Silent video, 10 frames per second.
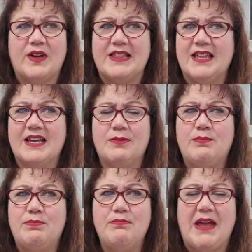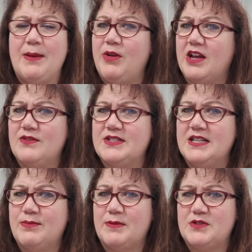I think. Maybe I've
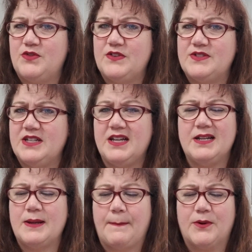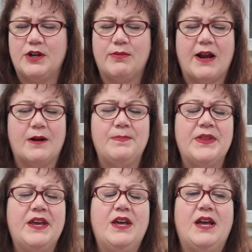seen them up to fifteen, pretty rare.
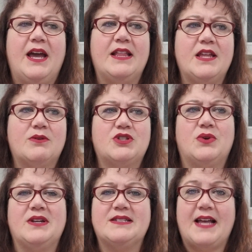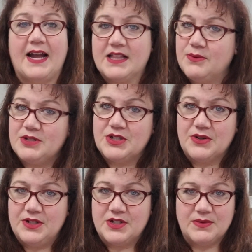And they will show exactly what you're
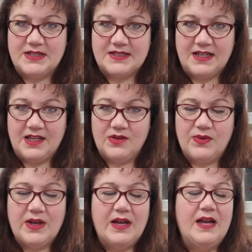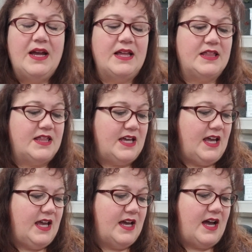going to receive.
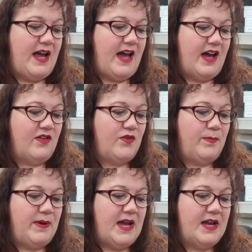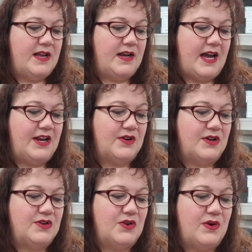They have been, I
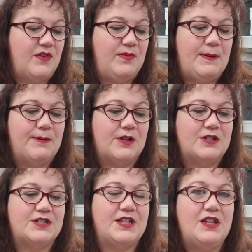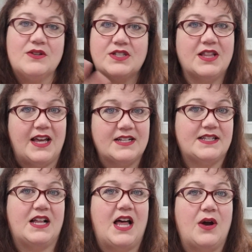don't know if people are just, they used to like
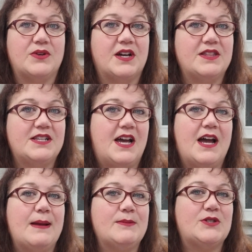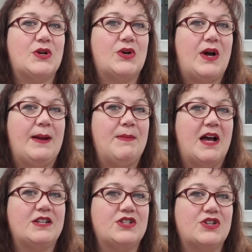sell out all the time, so I'm
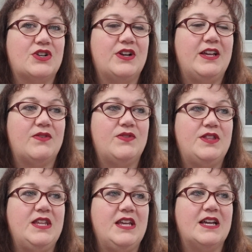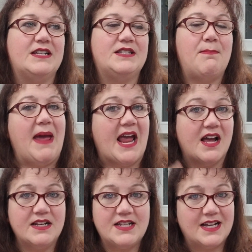not sure if the
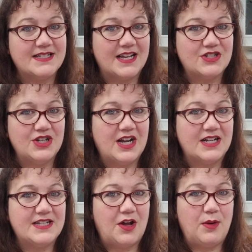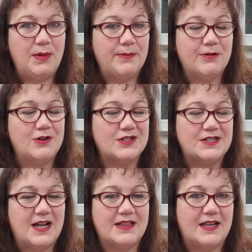demand has actually gone down and people are just
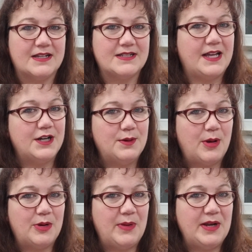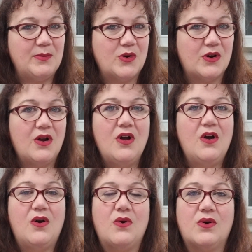not that excited about them anymore,
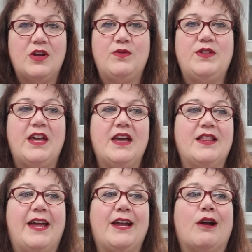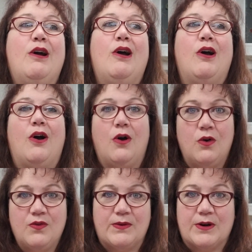or if they like
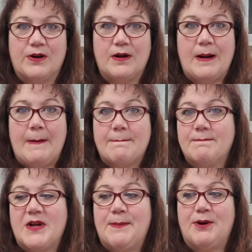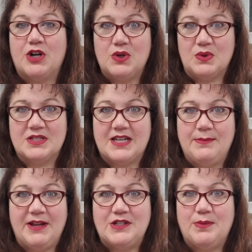over produced
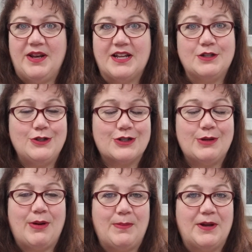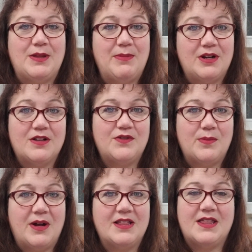and made too many, because usually about by the middle of the
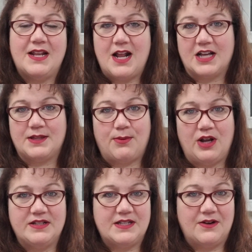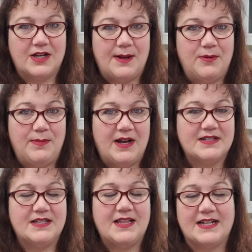month they knock the price down a couple
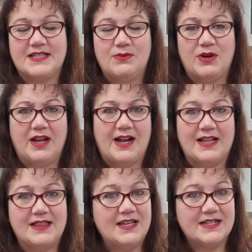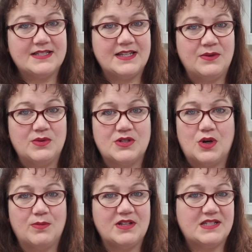bucks. And that's when I got this. It was
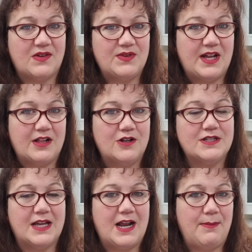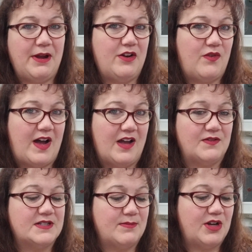normally seven dollars and I paid five
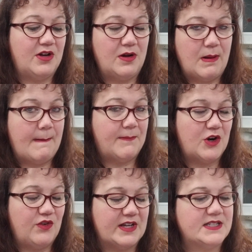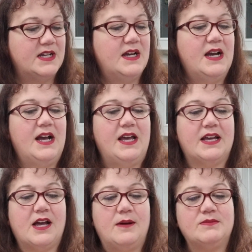because I'm like, oh, perfect. It
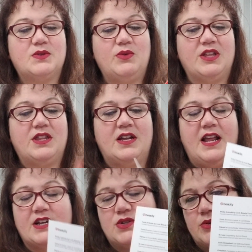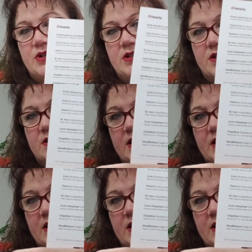comes with an actual little